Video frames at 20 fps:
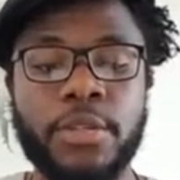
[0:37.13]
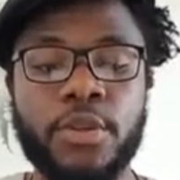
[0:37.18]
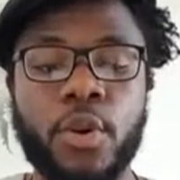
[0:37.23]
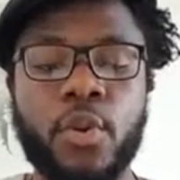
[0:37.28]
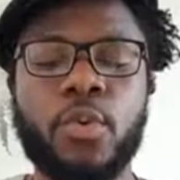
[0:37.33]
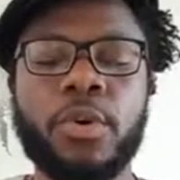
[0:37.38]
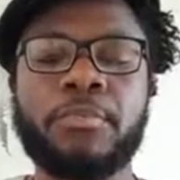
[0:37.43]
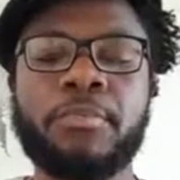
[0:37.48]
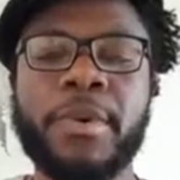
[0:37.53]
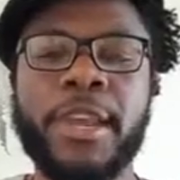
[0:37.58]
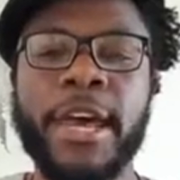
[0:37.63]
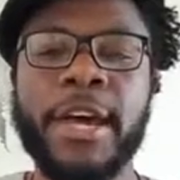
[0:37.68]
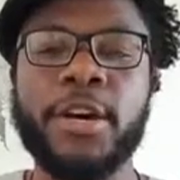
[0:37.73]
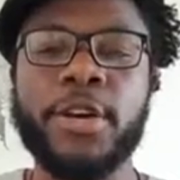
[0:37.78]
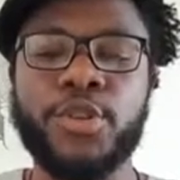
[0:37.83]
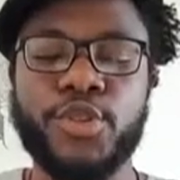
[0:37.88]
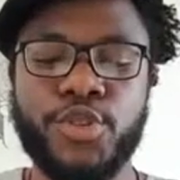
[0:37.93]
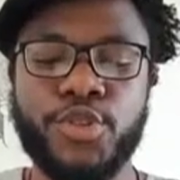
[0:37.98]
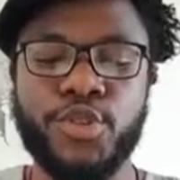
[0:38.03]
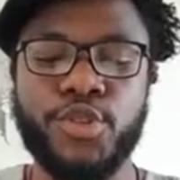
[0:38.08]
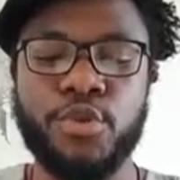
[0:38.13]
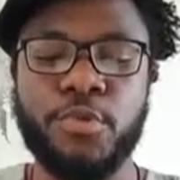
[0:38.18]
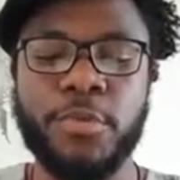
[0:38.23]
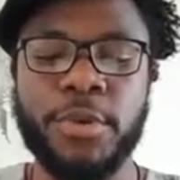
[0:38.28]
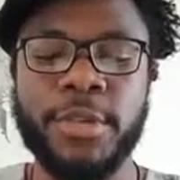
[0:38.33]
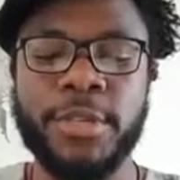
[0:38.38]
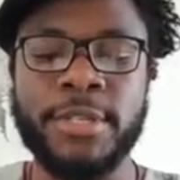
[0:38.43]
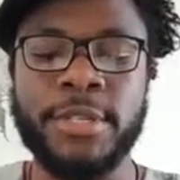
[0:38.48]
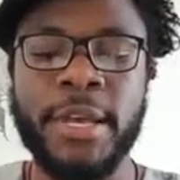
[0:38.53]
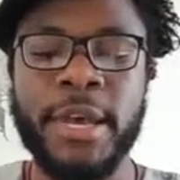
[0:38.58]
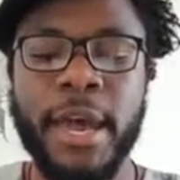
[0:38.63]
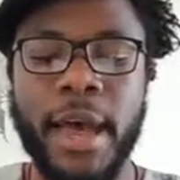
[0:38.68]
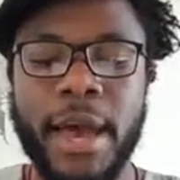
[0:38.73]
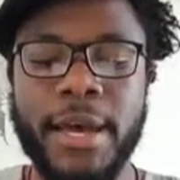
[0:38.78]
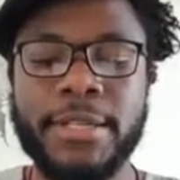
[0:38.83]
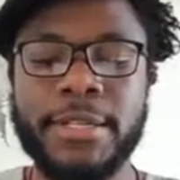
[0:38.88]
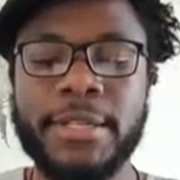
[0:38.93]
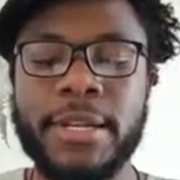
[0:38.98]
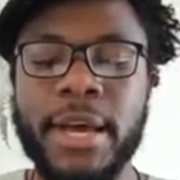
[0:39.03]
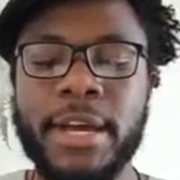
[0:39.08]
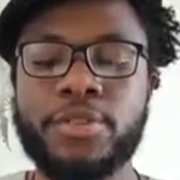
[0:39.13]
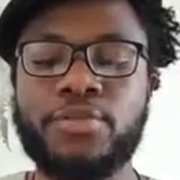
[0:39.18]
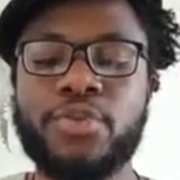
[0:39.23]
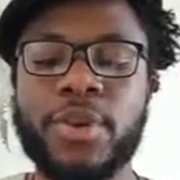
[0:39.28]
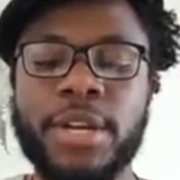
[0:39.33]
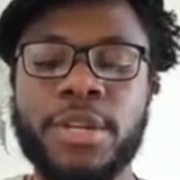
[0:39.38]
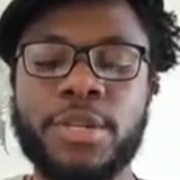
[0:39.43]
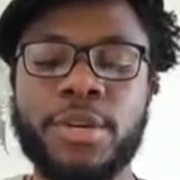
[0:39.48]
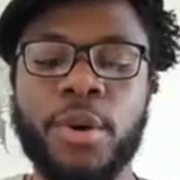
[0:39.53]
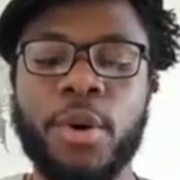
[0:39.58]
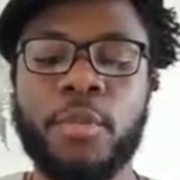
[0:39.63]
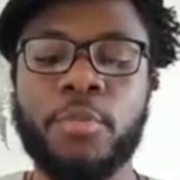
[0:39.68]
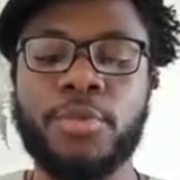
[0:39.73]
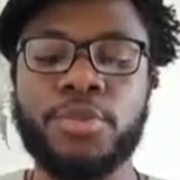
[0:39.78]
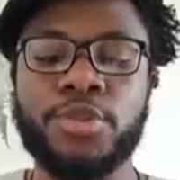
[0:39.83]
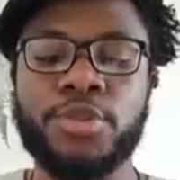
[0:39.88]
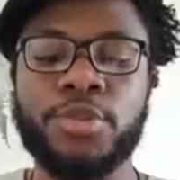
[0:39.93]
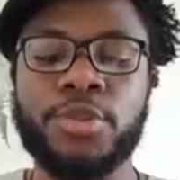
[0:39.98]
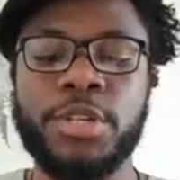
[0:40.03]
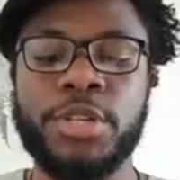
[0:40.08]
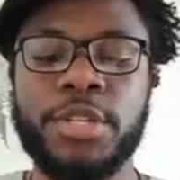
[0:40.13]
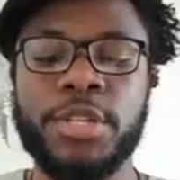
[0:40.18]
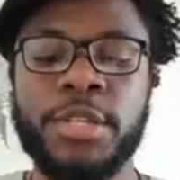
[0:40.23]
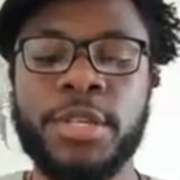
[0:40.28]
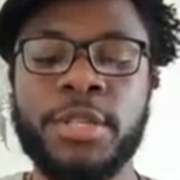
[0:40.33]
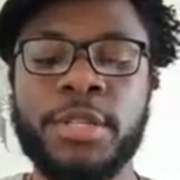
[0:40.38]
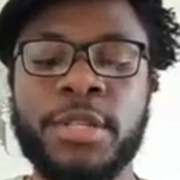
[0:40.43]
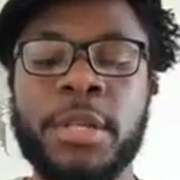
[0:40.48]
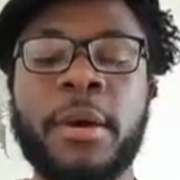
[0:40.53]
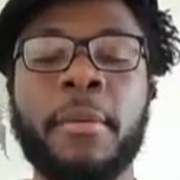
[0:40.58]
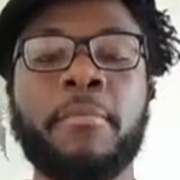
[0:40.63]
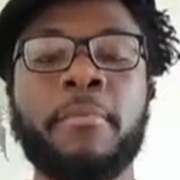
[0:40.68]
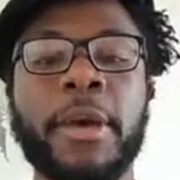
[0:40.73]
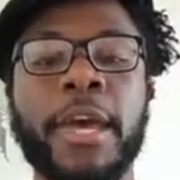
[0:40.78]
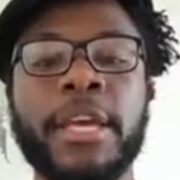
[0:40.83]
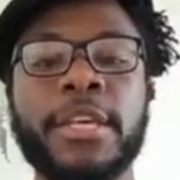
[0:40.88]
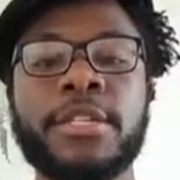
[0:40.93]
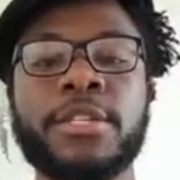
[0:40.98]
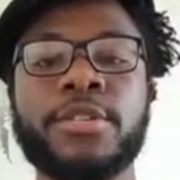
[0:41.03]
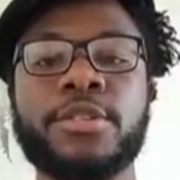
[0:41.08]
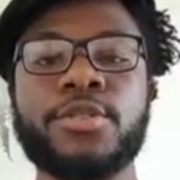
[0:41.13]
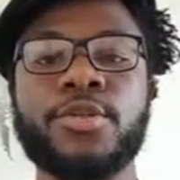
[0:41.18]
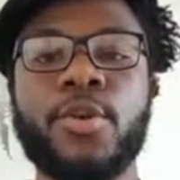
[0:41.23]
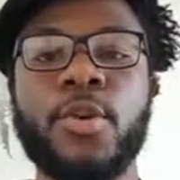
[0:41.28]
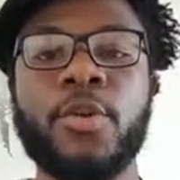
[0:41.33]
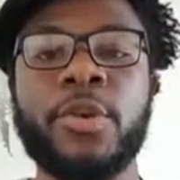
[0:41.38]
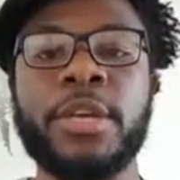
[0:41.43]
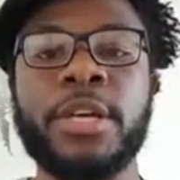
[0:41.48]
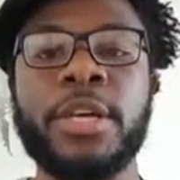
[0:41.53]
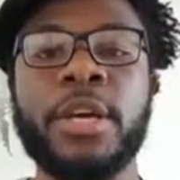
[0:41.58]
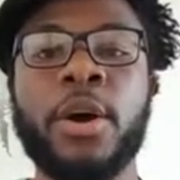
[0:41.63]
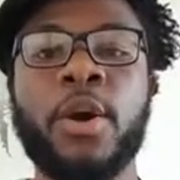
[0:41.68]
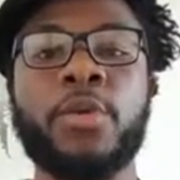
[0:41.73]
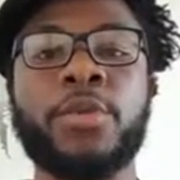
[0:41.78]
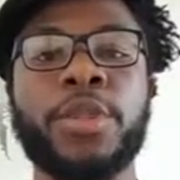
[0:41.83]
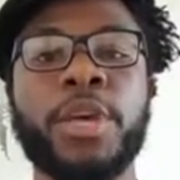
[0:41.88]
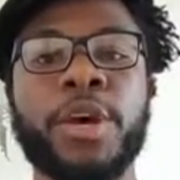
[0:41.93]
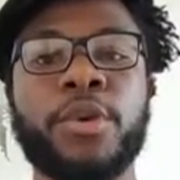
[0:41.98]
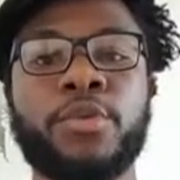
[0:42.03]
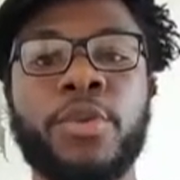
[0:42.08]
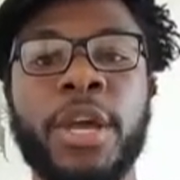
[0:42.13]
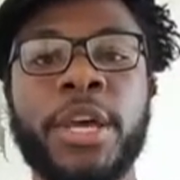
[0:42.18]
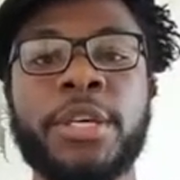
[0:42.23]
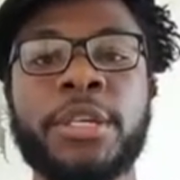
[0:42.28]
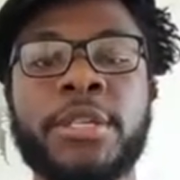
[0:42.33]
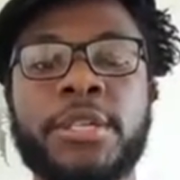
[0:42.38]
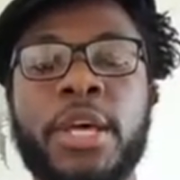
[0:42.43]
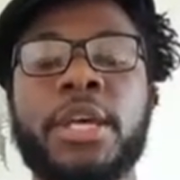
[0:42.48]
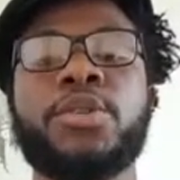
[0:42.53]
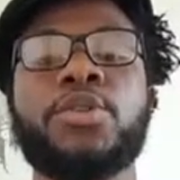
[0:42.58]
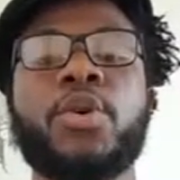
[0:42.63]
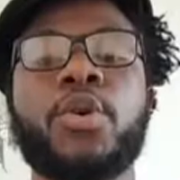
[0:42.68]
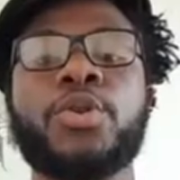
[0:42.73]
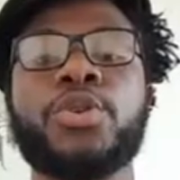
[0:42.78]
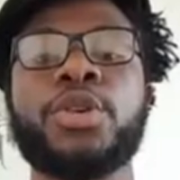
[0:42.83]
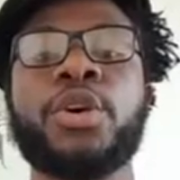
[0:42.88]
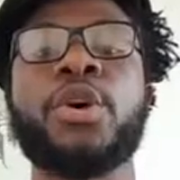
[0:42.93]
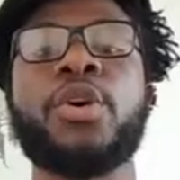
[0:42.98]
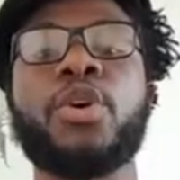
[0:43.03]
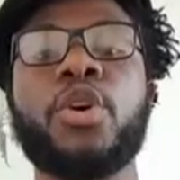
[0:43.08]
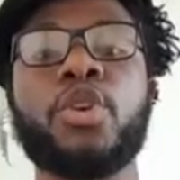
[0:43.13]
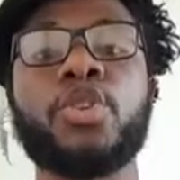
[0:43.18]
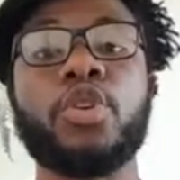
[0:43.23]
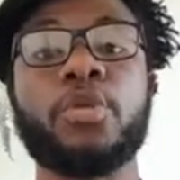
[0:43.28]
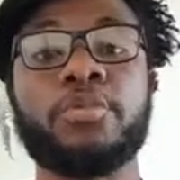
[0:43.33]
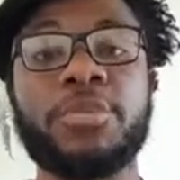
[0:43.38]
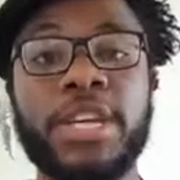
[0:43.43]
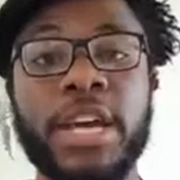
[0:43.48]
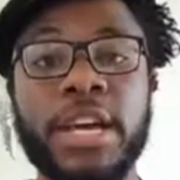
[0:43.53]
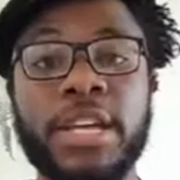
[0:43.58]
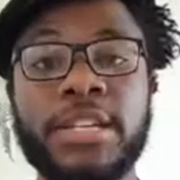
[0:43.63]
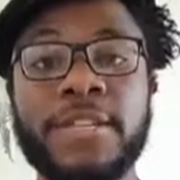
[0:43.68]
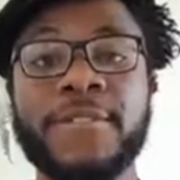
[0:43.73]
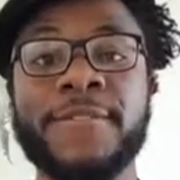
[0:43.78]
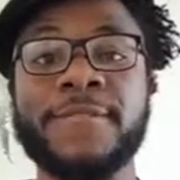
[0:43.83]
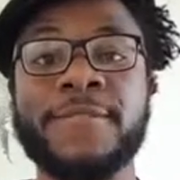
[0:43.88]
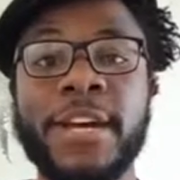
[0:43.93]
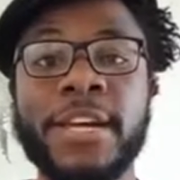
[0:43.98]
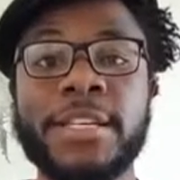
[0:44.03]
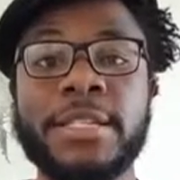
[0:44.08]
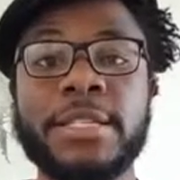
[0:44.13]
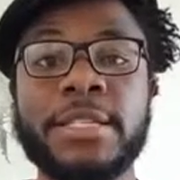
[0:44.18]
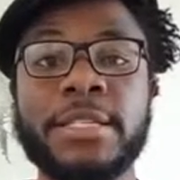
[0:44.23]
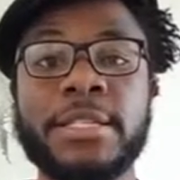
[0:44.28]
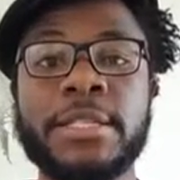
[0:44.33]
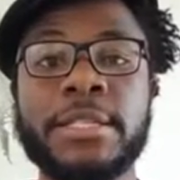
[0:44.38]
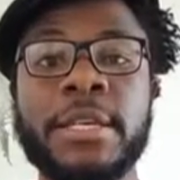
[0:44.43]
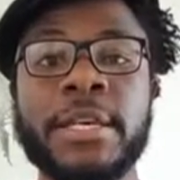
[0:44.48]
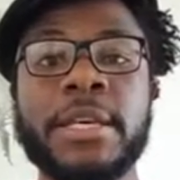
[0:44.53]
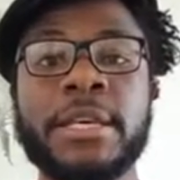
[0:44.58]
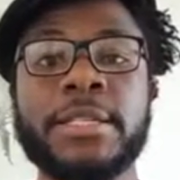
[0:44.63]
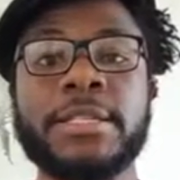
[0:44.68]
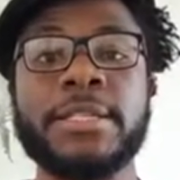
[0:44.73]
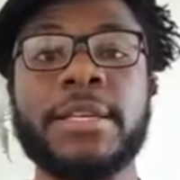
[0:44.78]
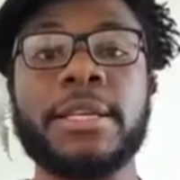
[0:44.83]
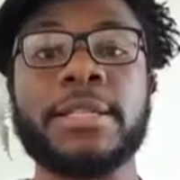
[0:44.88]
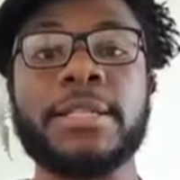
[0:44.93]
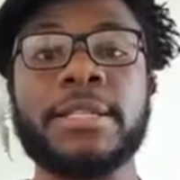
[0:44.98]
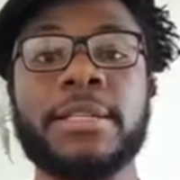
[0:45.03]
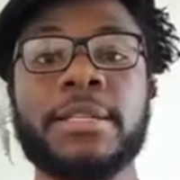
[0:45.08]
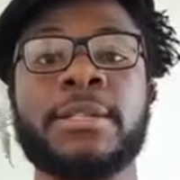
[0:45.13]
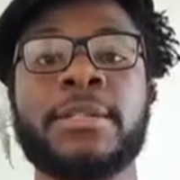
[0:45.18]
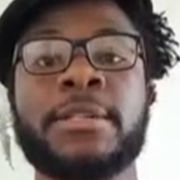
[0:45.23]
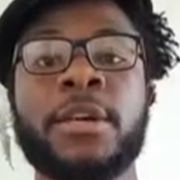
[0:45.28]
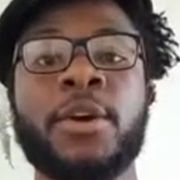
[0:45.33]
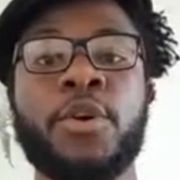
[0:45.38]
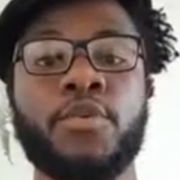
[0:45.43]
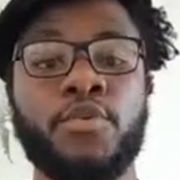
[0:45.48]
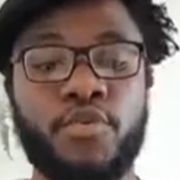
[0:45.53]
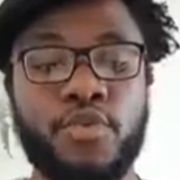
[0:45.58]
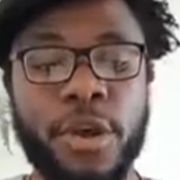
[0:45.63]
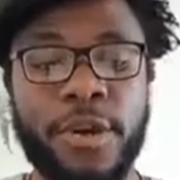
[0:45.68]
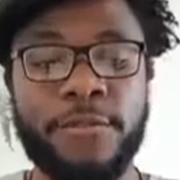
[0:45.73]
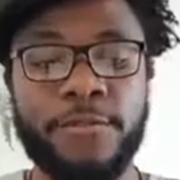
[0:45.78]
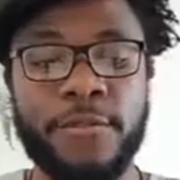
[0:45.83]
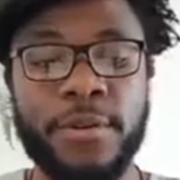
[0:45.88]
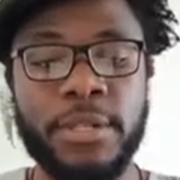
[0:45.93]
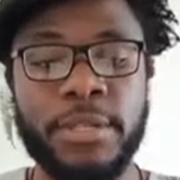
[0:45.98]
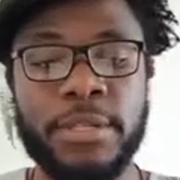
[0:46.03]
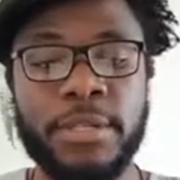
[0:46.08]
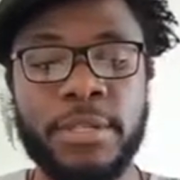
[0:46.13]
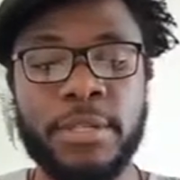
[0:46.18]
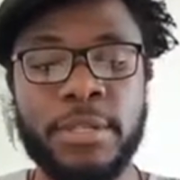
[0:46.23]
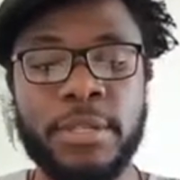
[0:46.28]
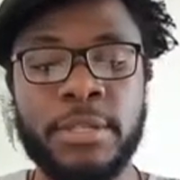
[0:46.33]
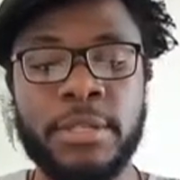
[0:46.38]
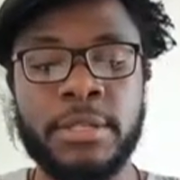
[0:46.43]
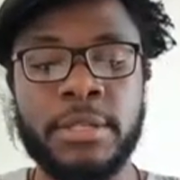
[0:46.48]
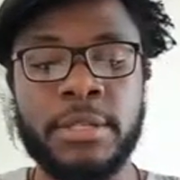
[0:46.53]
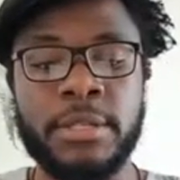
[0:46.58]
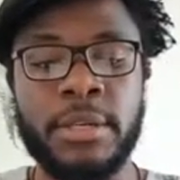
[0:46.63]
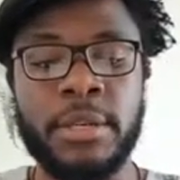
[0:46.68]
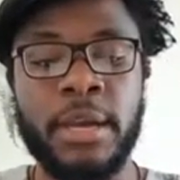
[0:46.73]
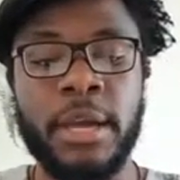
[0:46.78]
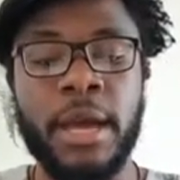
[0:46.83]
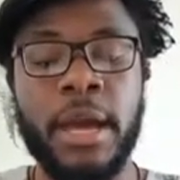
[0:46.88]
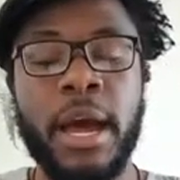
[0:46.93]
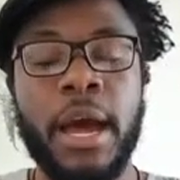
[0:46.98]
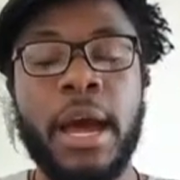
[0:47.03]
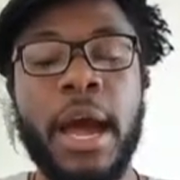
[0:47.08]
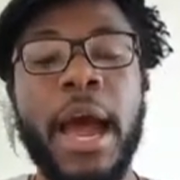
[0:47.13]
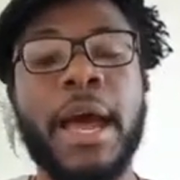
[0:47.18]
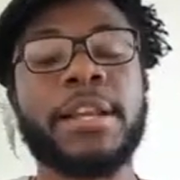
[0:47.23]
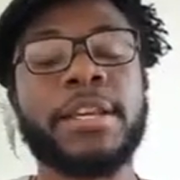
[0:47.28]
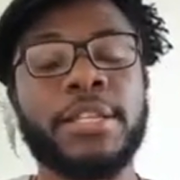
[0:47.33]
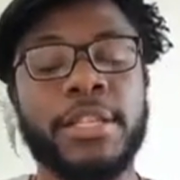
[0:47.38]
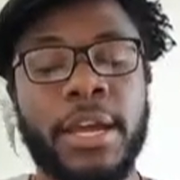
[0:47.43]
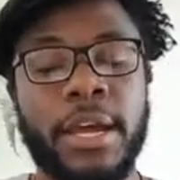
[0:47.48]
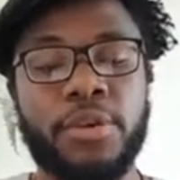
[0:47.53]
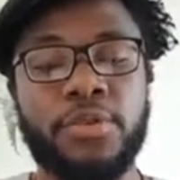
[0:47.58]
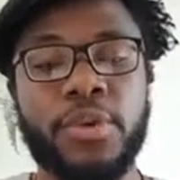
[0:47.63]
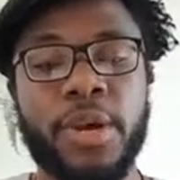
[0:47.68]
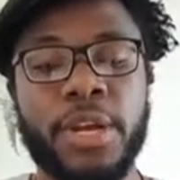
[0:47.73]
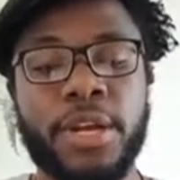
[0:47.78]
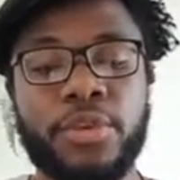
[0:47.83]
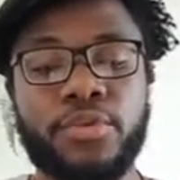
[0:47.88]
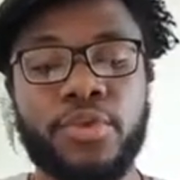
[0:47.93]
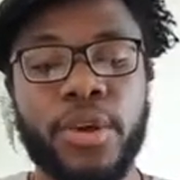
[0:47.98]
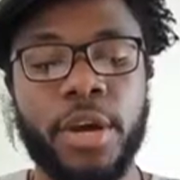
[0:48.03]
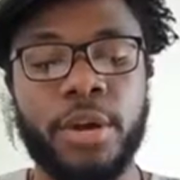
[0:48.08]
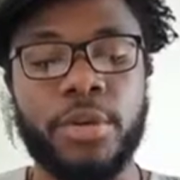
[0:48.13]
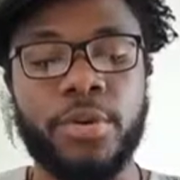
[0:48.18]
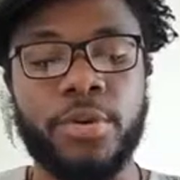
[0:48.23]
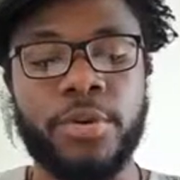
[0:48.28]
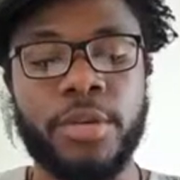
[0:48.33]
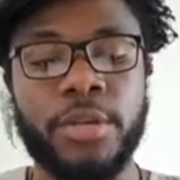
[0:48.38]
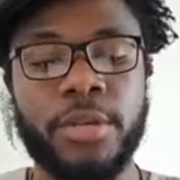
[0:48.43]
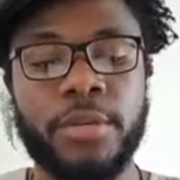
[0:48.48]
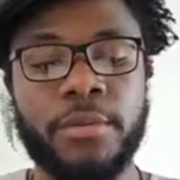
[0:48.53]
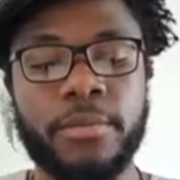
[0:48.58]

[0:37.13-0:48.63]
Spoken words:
or when black consumers are denied rental opportunities based solely on their race and not on objective factors such as references and their credit record.